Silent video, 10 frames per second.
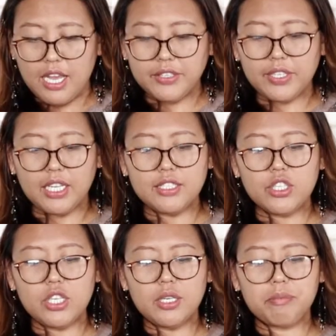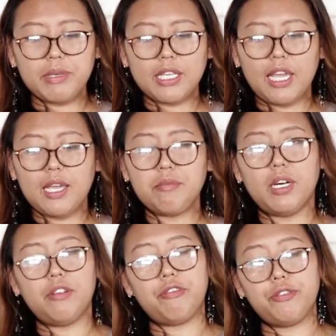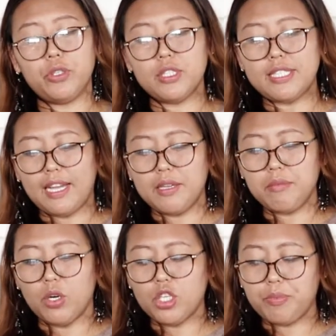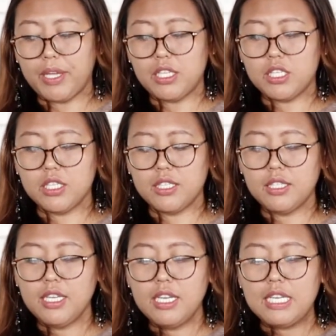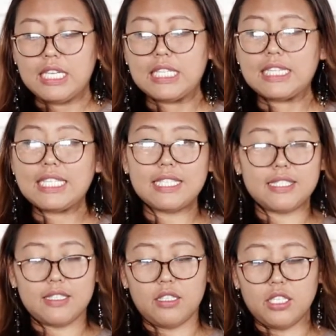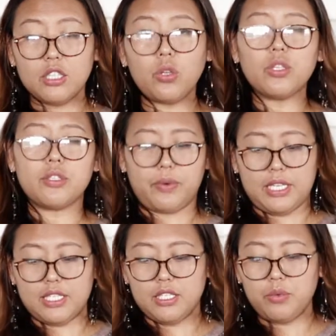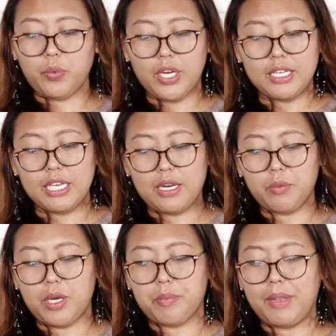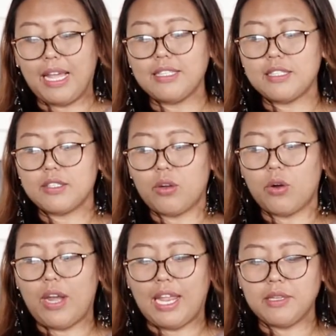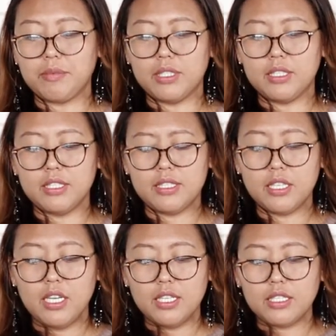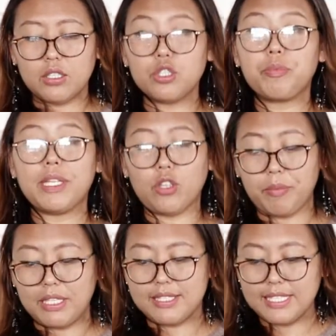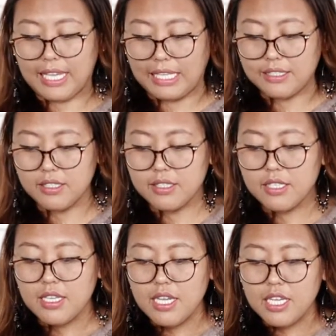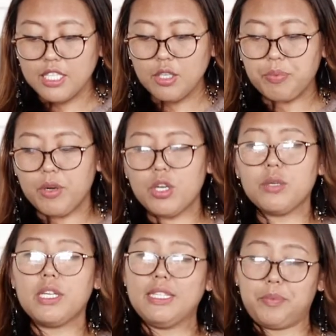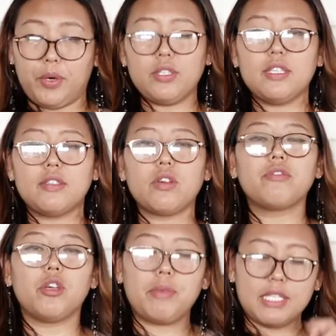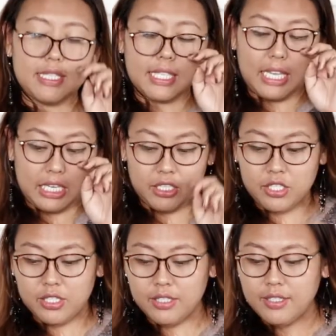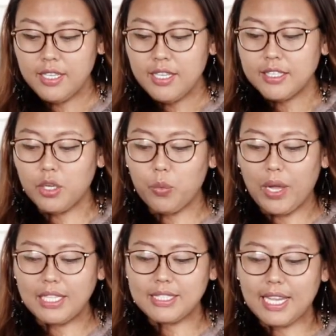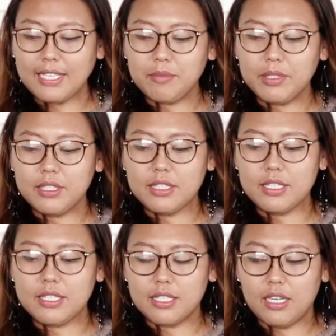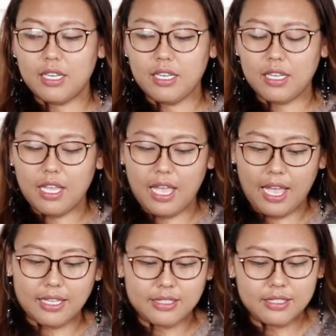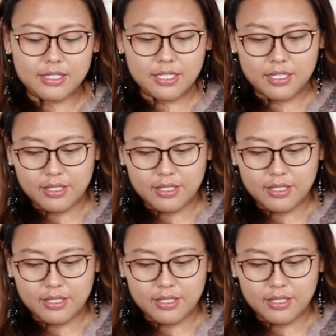Agriculture became a full-time occupation in those regions where there were plants or animals could be domesticated. In the process of domestication, the wild animals and